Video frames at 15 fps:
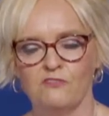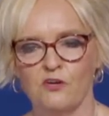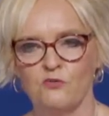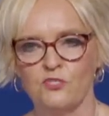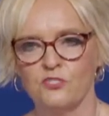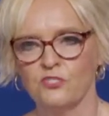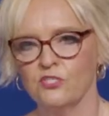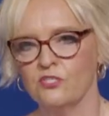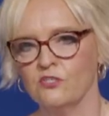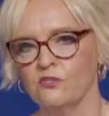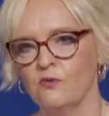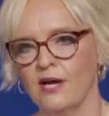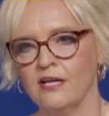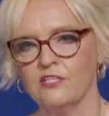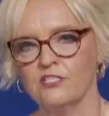folks
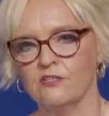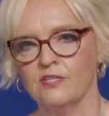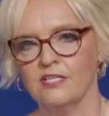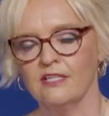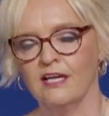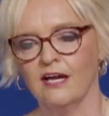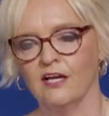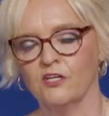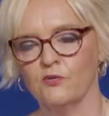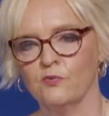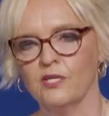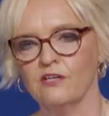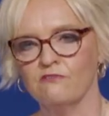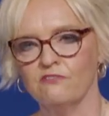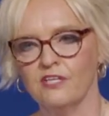to enter in that
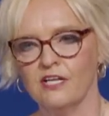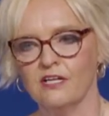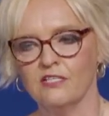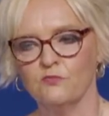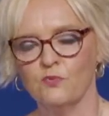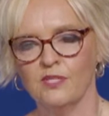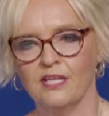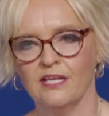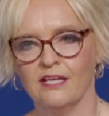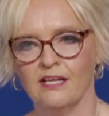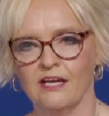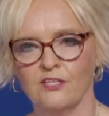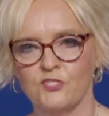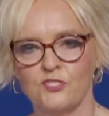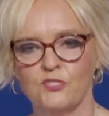career field when they
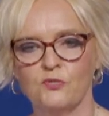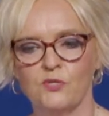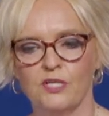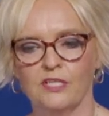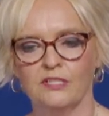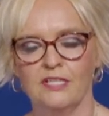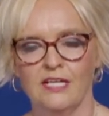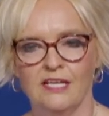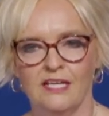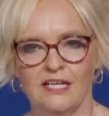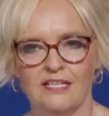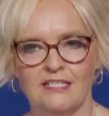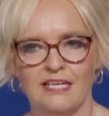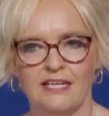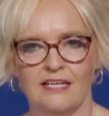get out of school
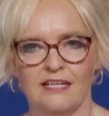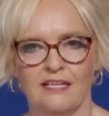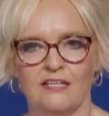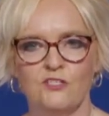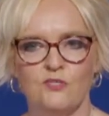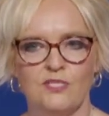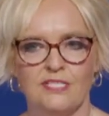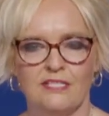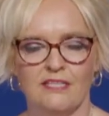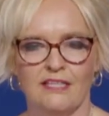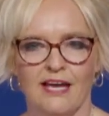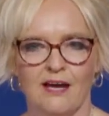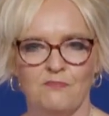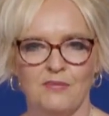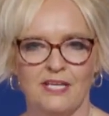and take an interest
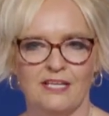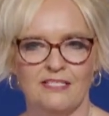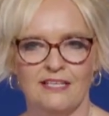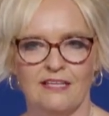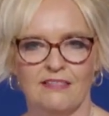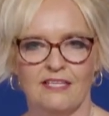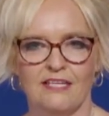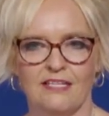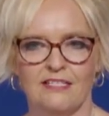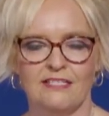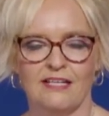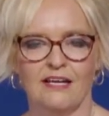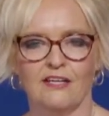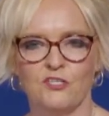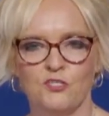in that, because I think
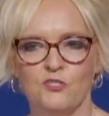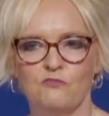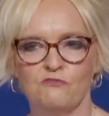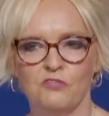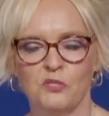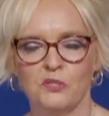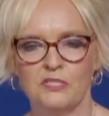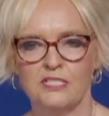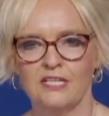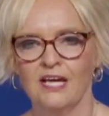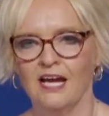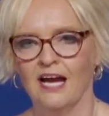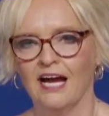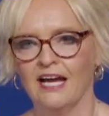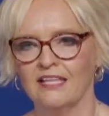it's kind of twofold.
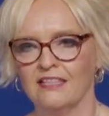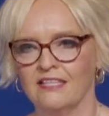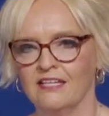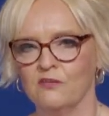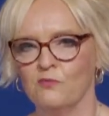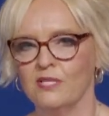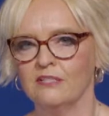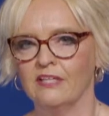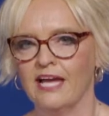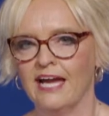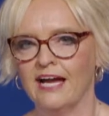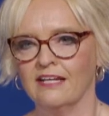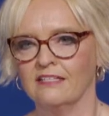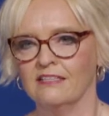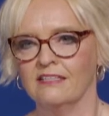I think we
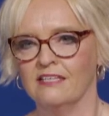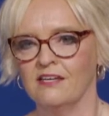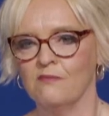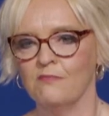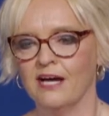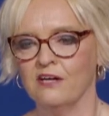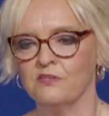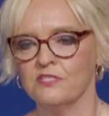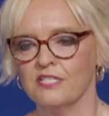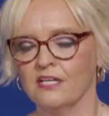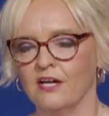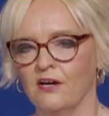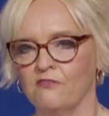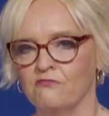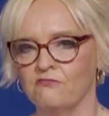lack the amount
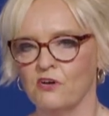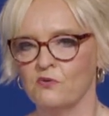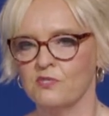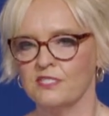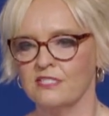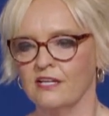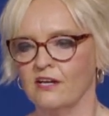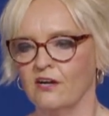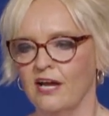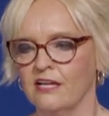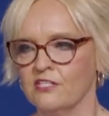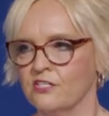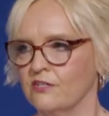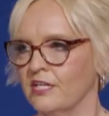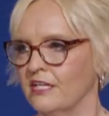of folks that are
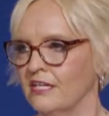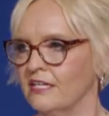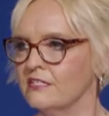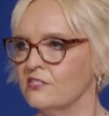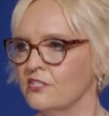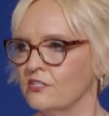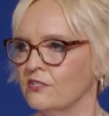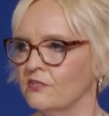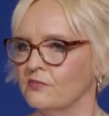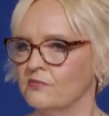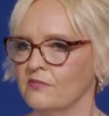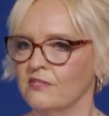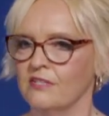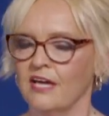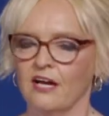entering
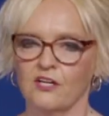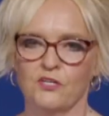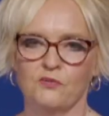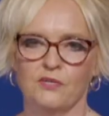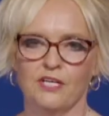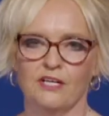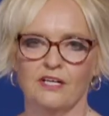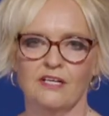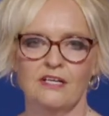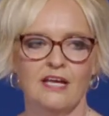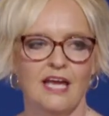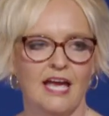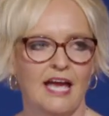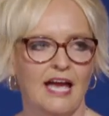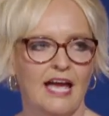into that career,
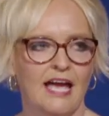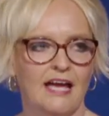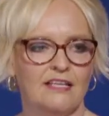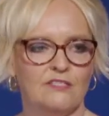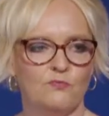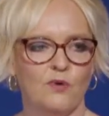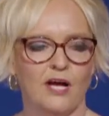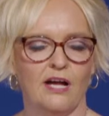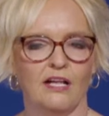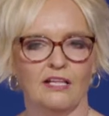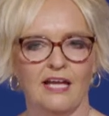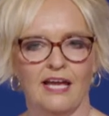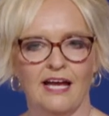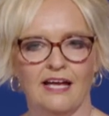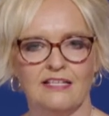as
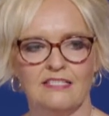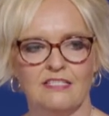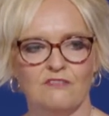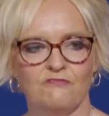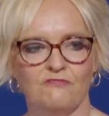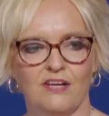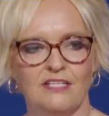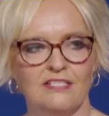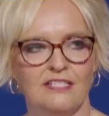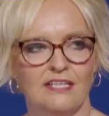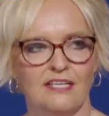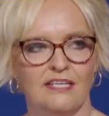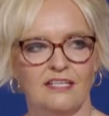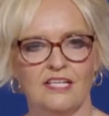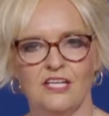well as the
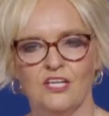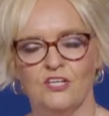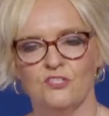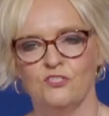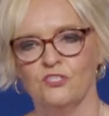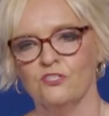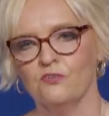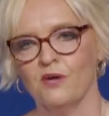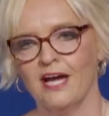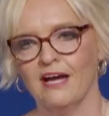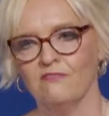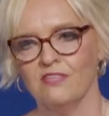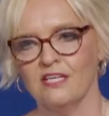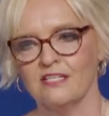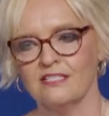funding to
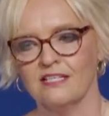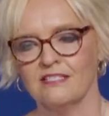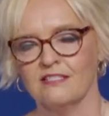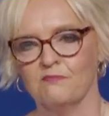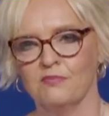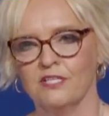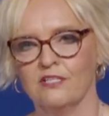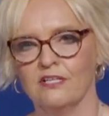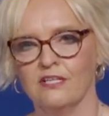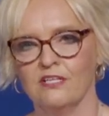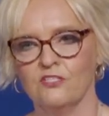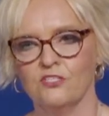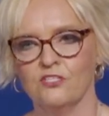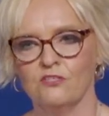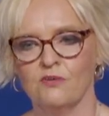have the
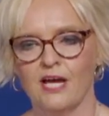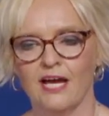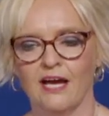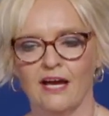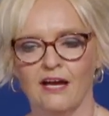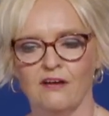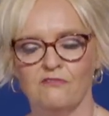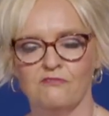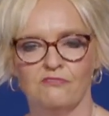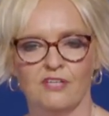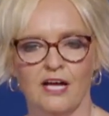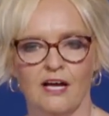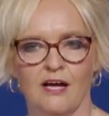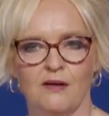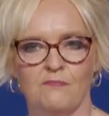accessibility to have
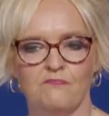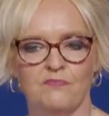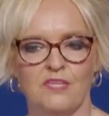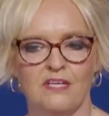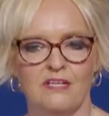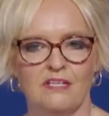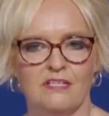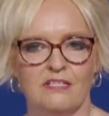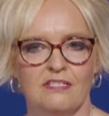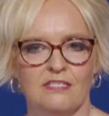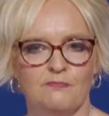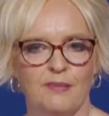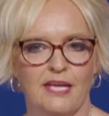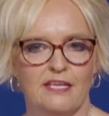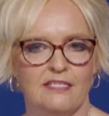
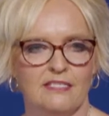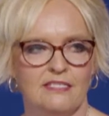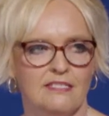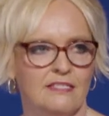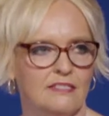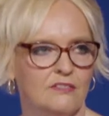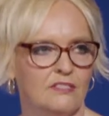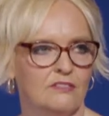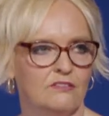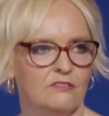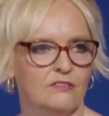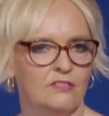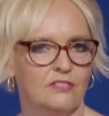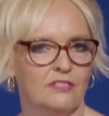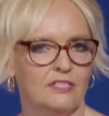space
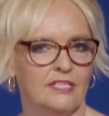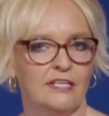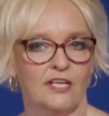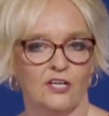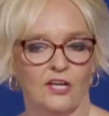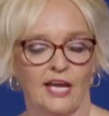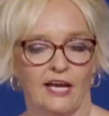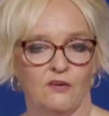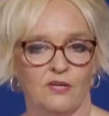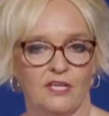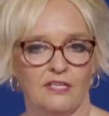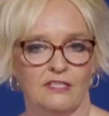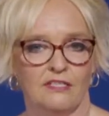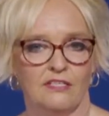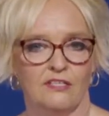in our
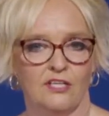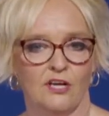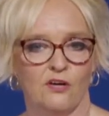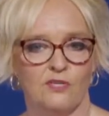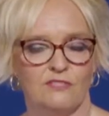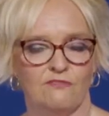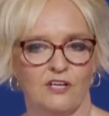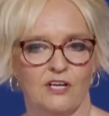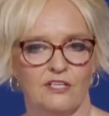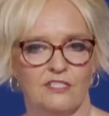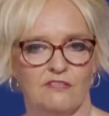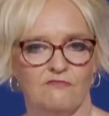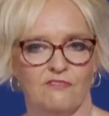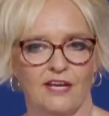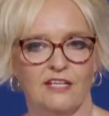county, as far
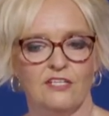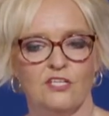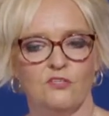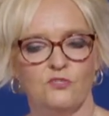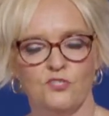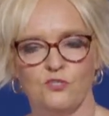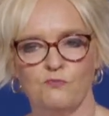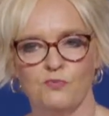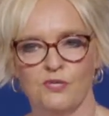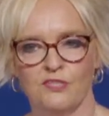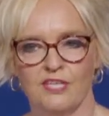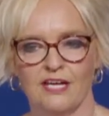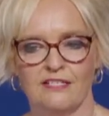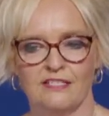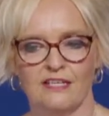as a venue to
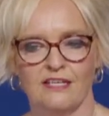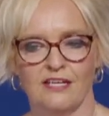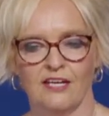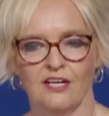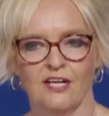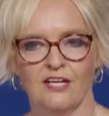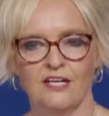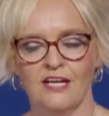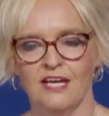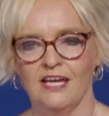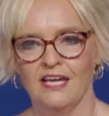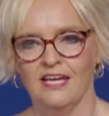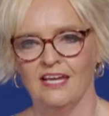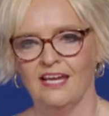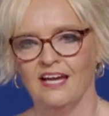put that daycare.
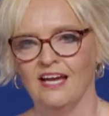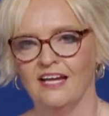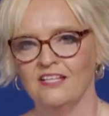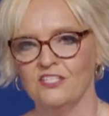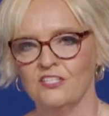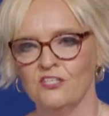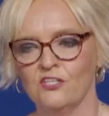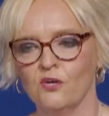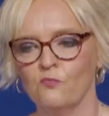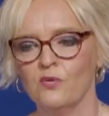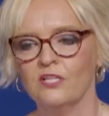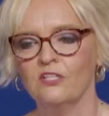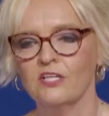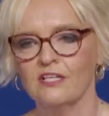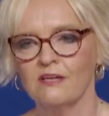And,
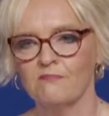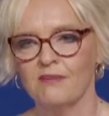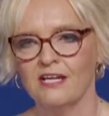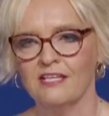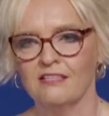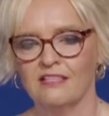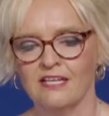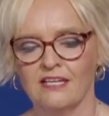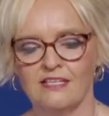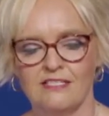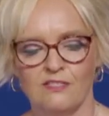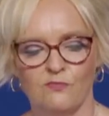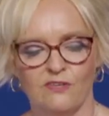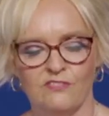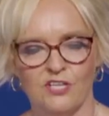we look at many
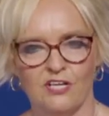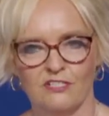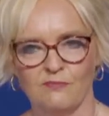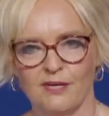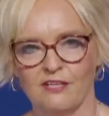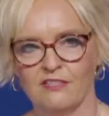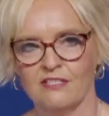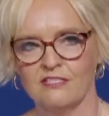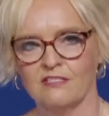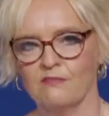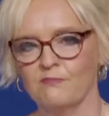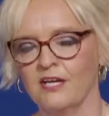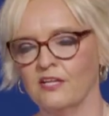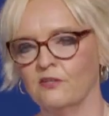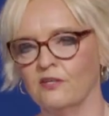things, and we've talked about this
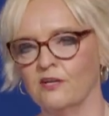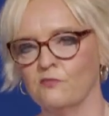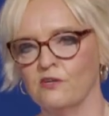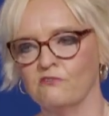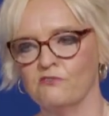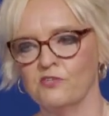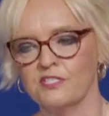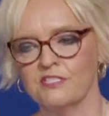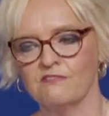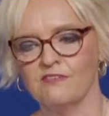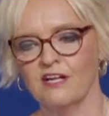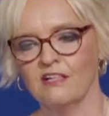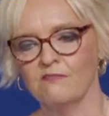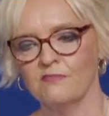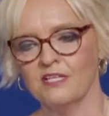in the Micron Workforce
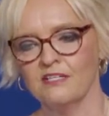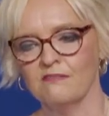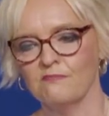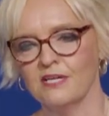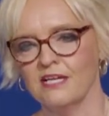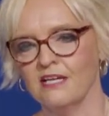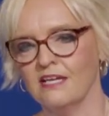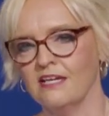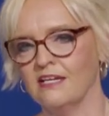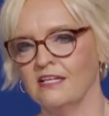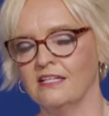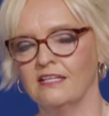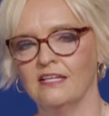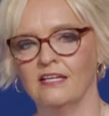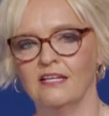Development Committee
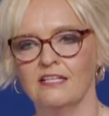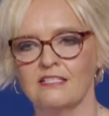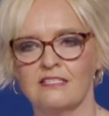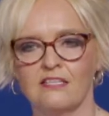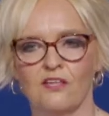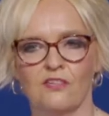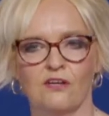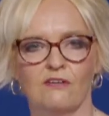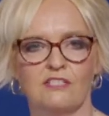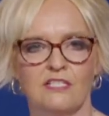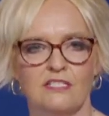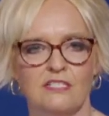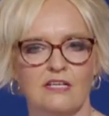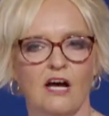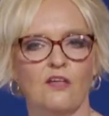and so
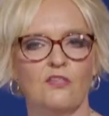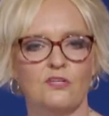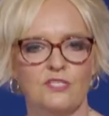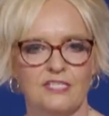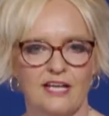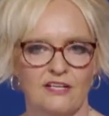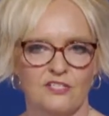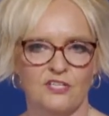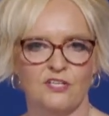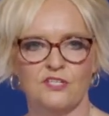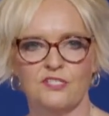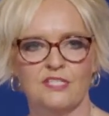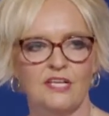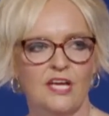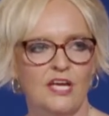that other
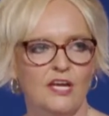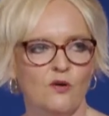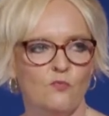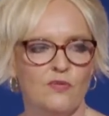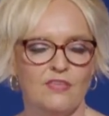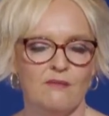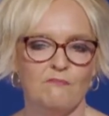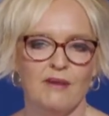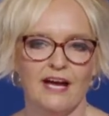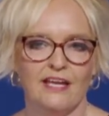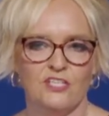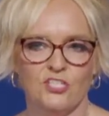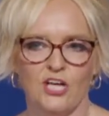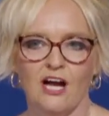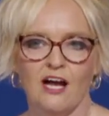sectors within
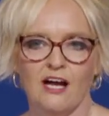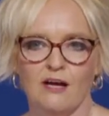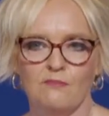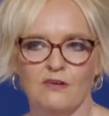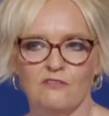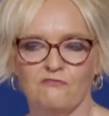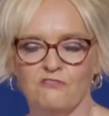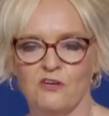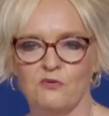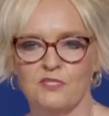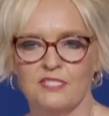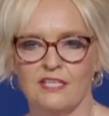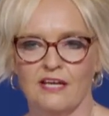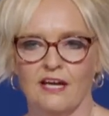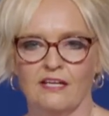my job of
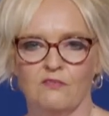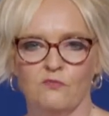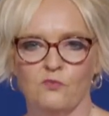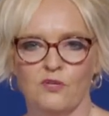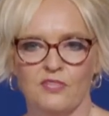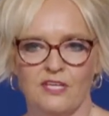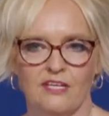folks that were